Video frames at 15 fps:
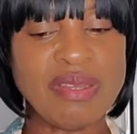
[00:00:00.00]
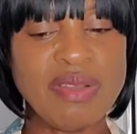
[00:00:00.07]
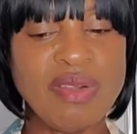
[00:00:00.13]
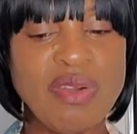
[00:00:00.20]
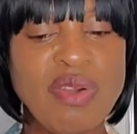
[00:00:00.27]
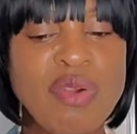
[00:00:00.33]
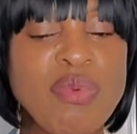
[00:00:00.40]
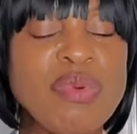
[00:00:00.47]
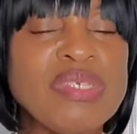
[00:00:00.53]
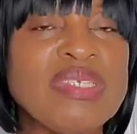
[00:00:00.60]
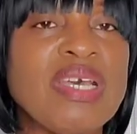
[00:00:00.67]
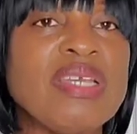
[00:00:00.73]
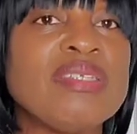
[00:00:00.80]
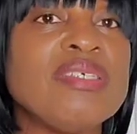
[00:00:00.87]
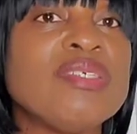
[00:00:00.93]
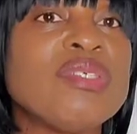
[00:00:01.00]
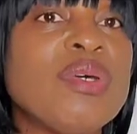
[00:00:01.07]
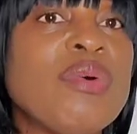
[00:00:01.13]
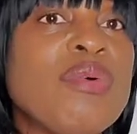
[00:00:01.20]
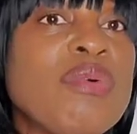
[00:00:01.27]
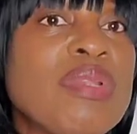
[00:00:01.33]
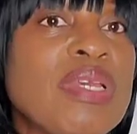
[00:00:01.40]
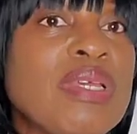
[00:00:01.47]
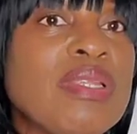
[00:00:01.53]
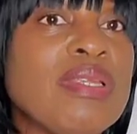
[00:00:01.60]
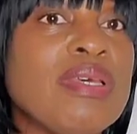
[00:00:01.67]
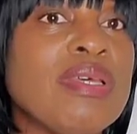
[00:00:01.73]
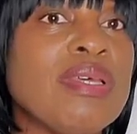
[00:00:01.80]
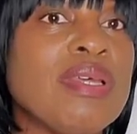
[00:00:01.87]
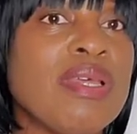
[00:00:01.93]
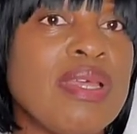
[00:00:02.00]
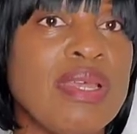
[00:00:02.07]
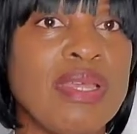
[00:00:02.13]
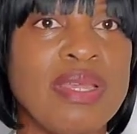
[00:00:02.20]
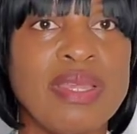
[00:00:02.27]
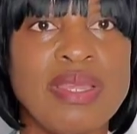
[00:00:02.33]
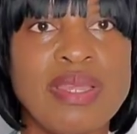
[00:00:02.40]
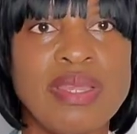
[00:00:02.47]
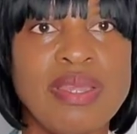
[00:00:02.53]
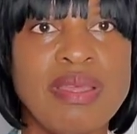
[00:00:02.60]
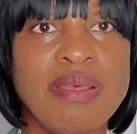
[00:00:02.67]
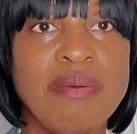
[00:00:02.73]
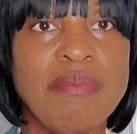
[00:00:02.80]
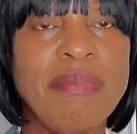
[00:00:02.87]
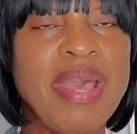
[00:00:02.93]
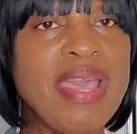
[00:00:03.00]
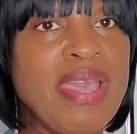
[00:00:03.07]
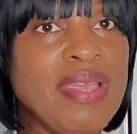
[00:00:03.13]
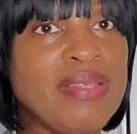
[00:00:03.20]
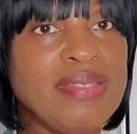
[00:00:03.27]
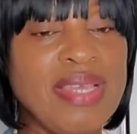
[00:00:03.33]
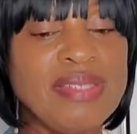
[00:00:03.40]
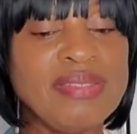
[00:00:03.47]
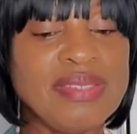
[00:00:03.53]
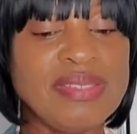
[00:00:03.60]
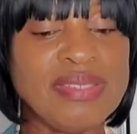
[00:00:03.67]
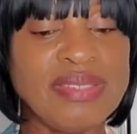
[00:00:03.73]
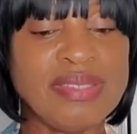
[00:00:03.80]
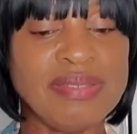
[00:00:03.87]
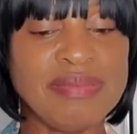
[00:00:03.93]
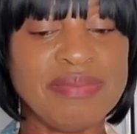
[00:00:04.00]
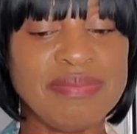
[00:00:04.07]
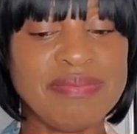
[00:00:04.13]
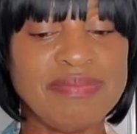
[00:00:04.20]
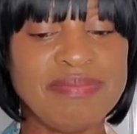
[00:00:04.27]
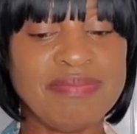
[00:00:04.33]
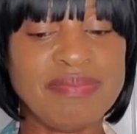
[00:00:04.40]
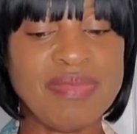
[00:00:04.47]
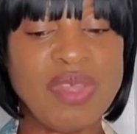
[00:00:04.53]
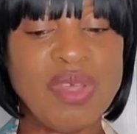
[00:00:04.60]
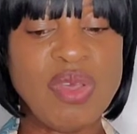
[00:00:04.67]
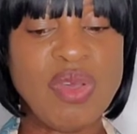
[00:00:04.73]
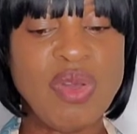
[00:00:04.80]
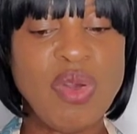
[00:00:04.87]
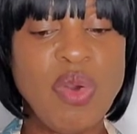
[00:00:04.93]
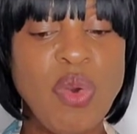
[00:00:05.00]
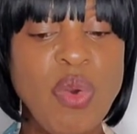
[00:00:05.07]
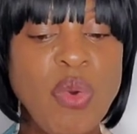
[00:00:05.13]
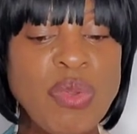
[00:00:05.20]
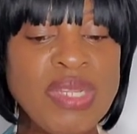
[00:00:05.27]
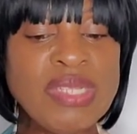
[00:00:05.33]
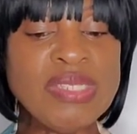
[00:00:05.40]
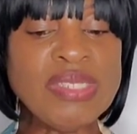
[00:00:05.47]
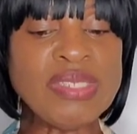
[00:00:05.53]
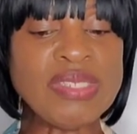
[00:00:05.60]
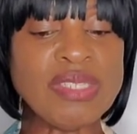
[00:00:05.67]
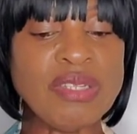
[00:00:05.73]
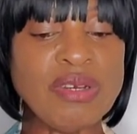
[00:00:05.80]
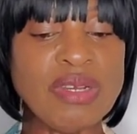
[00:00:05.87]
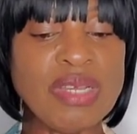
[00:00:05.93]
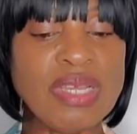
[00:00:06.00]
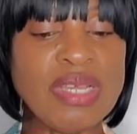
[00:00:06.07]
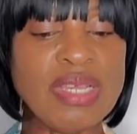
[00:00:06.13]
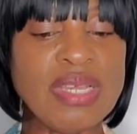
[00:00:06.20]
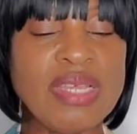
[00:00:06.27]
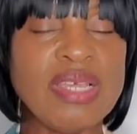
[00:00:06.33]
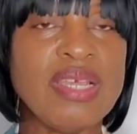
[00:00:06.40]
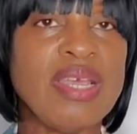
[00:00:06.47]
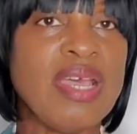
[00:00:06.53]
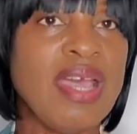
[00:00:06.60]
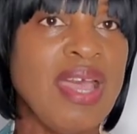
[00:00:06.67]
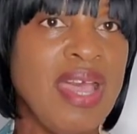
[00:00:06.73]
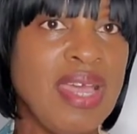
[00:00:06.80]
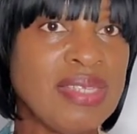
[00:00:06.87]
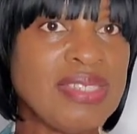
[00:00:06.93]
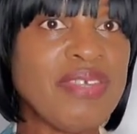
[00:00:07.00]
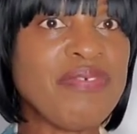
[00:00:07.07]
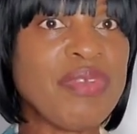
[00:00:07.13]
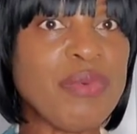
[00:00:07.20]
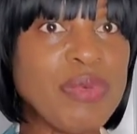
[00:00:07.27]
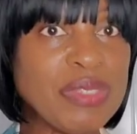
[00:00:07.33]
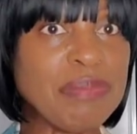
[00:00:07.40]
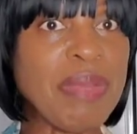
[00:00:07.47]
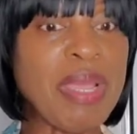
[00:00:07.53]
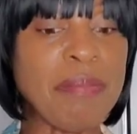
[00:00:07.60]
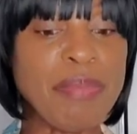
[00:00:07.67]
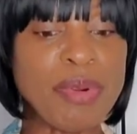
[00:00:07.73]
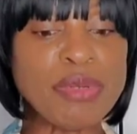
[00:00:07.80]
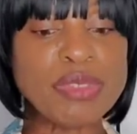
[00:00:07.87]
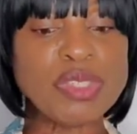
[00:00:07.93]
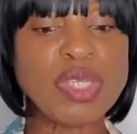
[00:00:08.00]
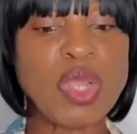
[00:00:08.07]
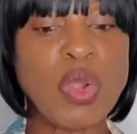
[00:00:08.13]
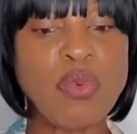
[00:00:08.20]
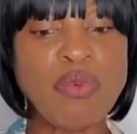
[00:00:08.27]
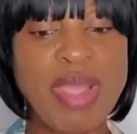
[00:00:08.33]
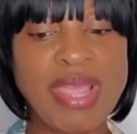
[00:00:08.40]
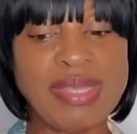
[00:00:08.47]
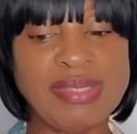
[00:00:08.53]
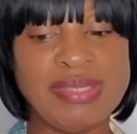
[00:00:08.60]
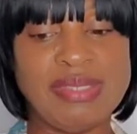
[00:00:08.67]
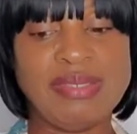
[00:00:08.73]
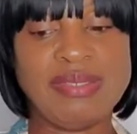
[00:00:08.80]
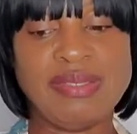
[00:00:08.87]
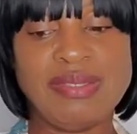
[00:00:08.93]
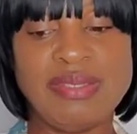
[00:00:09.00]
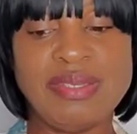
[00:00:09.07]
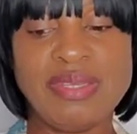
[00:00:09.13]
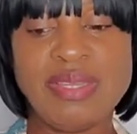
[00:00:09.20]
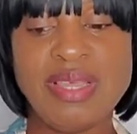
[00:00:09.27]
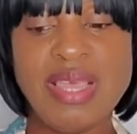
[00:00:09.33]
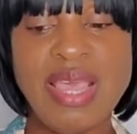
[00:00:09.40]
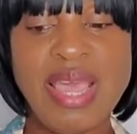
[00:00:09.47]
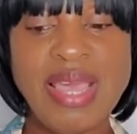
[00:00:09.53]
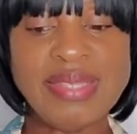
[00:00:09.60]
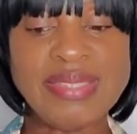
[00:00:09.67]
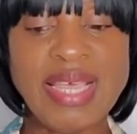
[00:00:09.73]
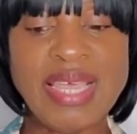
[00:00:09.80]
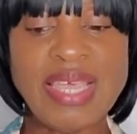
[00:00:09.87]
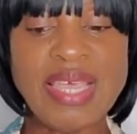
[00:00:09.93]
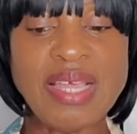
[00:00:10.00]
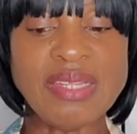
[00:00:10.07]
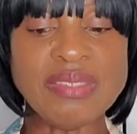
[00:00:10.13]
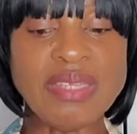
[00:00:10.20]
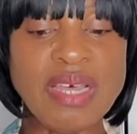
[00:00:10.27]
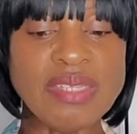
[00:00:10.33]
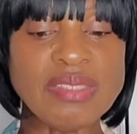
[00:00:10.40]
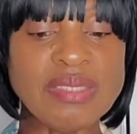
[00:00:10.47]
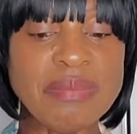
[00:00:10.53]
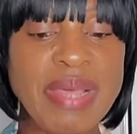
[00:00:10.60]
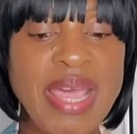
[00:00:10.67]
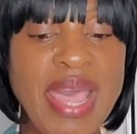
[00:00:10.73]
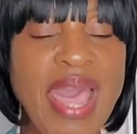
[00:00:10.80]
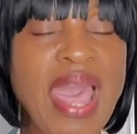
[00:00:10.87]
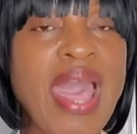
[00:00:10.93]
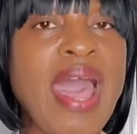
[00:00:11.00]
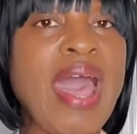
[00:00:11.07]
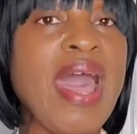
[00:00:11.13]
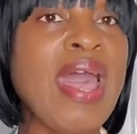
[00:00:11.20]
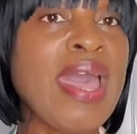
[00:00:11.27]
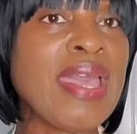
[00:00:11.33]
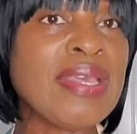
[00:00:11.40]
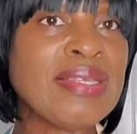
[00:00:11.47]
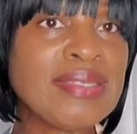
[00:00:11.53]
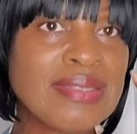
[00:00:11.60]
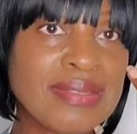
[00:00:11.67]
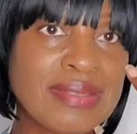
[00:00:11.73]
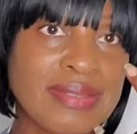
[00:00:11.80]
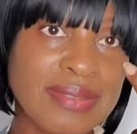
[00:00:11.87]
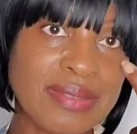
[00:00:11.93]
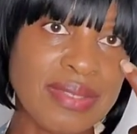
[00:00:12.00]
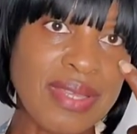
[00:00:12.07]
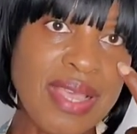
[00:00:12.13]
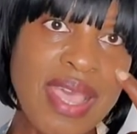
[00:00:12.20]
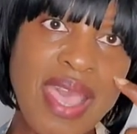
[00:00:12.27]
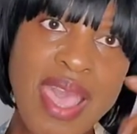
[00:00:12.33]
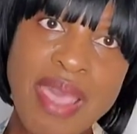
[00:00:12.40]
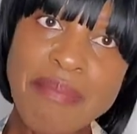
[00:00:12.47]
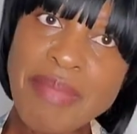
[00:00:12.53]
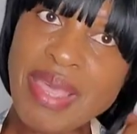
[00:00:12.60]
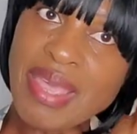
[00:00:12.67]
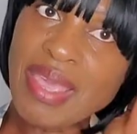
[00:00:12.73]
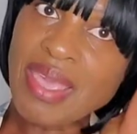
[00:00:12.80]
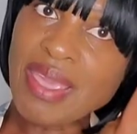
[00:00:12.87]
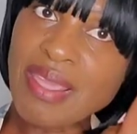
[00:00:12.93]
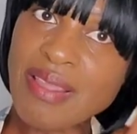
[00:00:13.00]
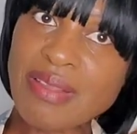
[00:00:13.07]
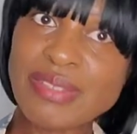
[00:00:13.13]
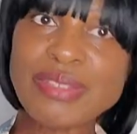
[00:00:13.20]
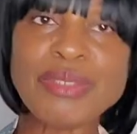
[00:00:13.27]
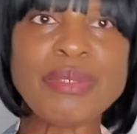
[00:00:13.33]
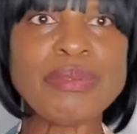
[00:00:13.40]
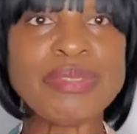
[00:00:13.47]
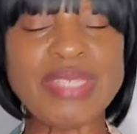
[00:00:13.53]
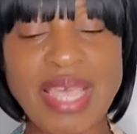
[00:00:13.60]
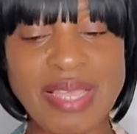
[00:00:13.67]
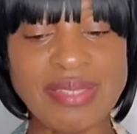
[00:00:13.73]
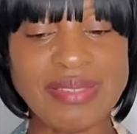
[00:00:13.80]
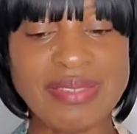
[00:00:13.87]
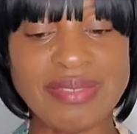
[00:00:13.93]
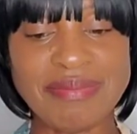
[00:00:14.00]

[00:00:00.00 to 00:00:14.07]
or was I disowning my identity? Owning this look as if it was my birthright, as I held on to my eyes and my hair so tight.